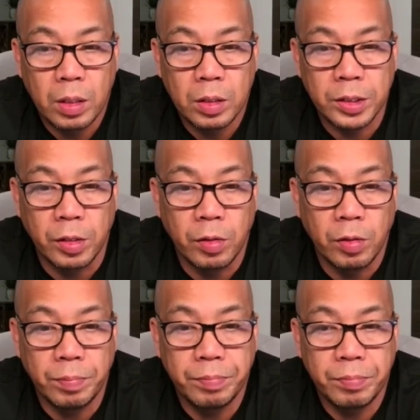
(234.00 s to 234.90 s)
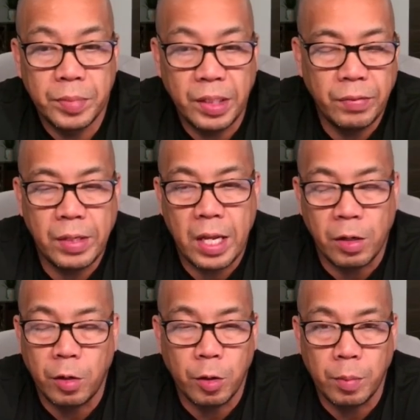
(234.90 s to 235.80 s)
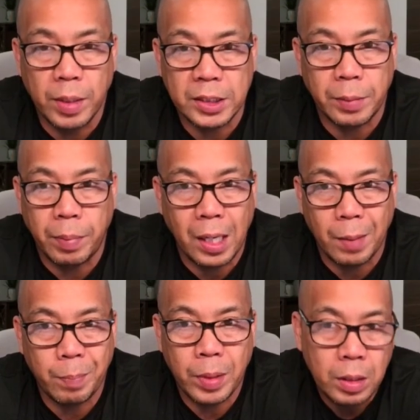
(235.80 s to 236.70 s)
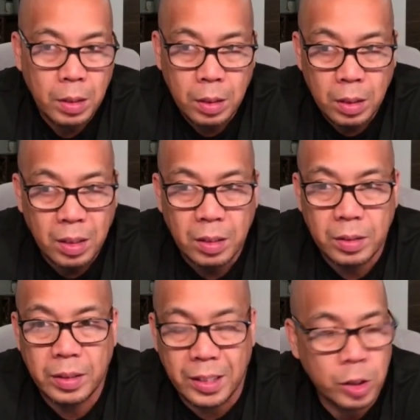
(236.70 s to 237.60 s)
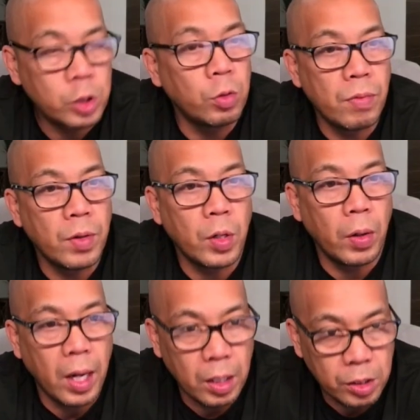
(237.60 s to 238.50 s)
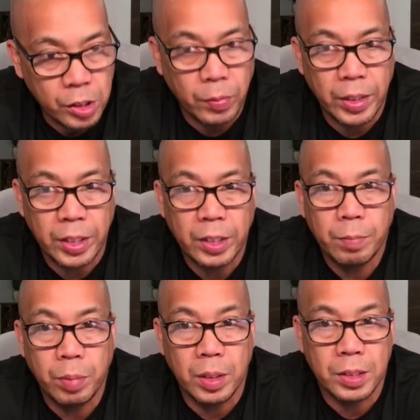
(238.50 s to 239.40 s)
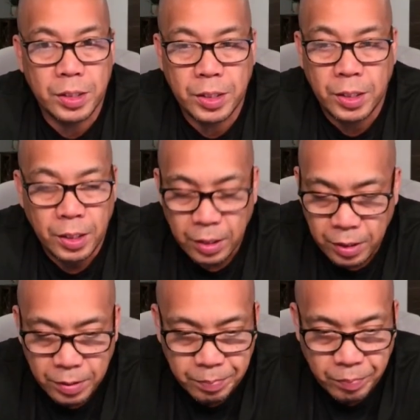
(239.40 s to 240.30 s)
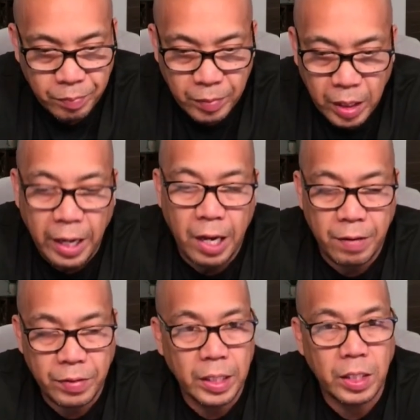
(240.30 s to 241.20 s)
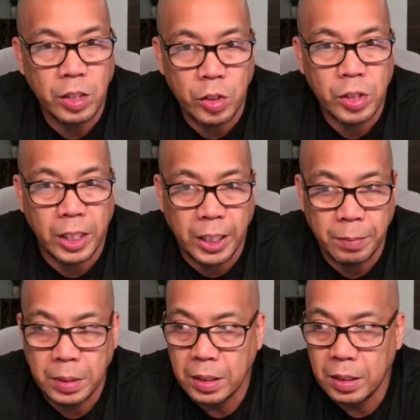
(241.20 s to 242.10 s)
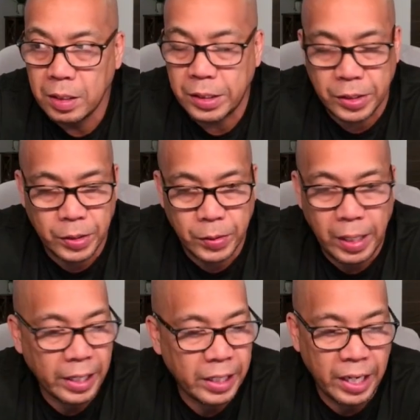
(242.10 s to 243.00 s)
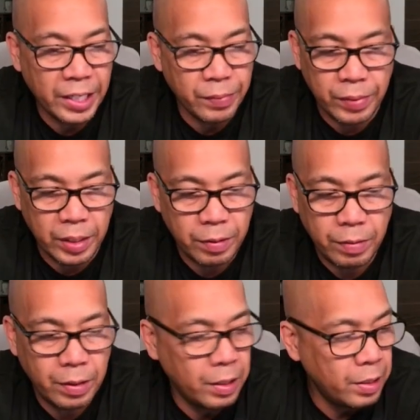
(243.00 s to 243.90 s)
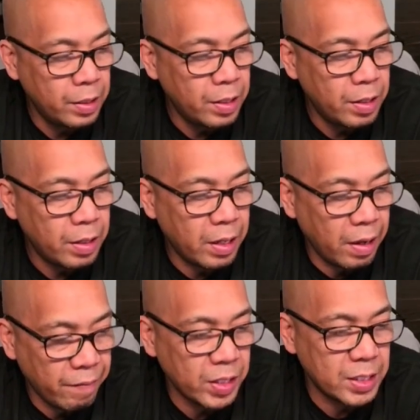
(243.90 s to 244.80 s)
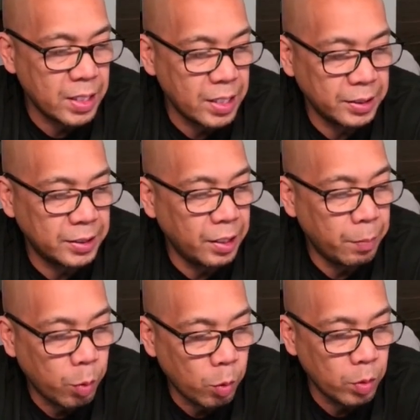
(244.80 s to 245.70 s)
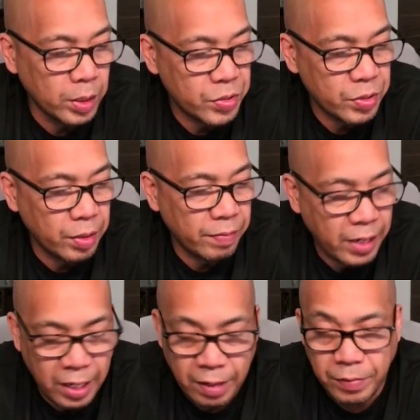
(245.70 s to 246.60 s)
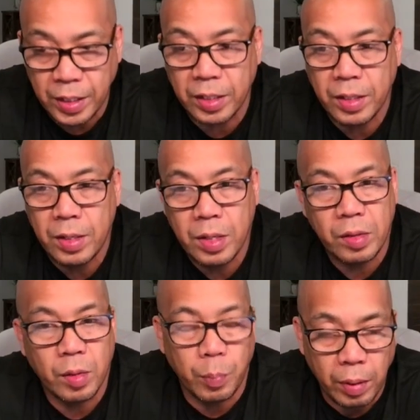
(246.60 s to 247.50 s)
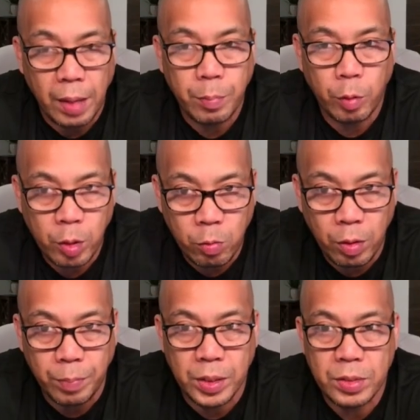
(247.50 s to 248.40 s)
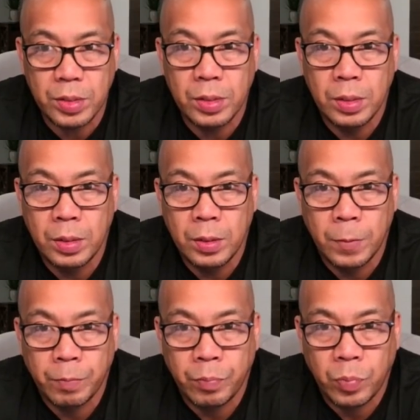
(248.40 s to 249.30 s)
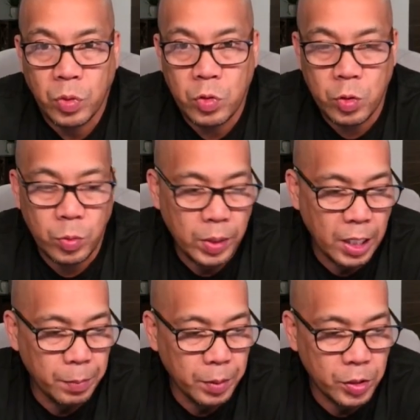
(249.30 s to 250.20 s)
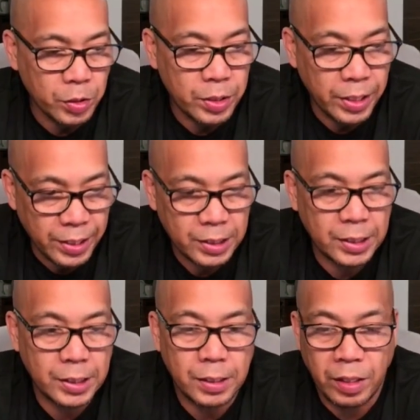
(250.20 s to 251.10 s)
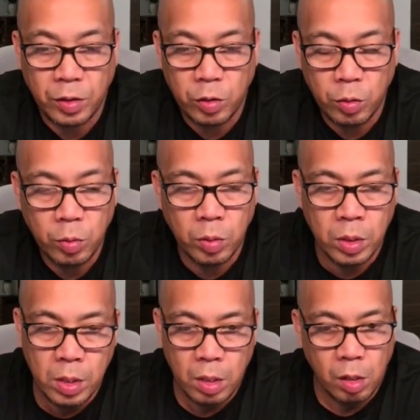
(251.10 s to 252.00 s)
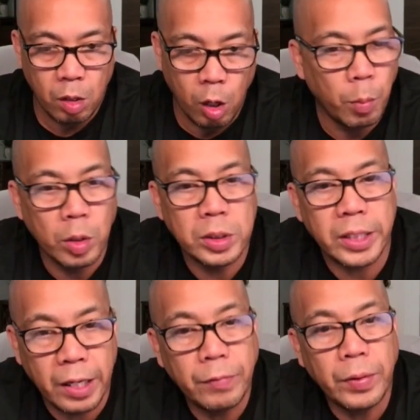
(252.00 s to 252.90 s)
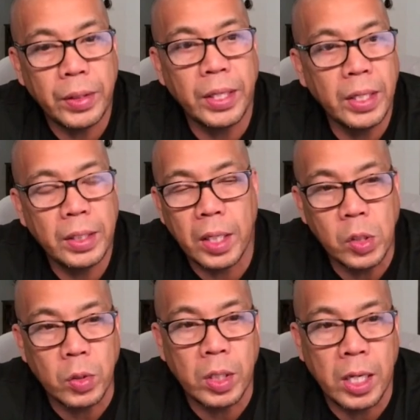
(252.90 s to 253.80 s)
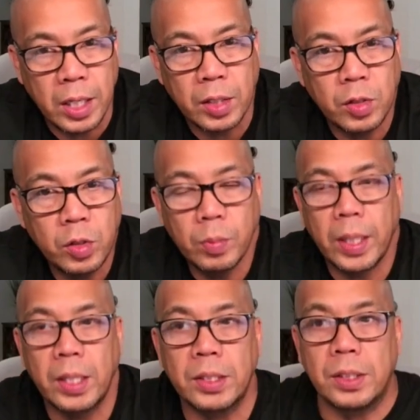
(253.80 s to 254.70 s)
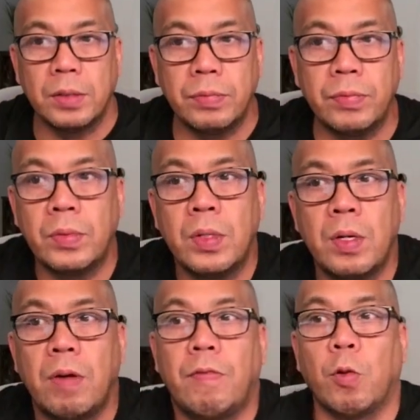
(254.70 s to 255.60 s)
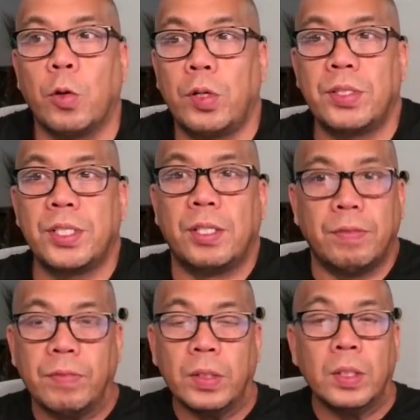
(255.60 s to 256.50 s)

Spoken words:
So even at $100 a pop, that's $1,200 already, plus a half a day each time. So I can't even emphasize the importance of having the proper equipment to be able to test and do almost everything that you can do by yourself, for yourself.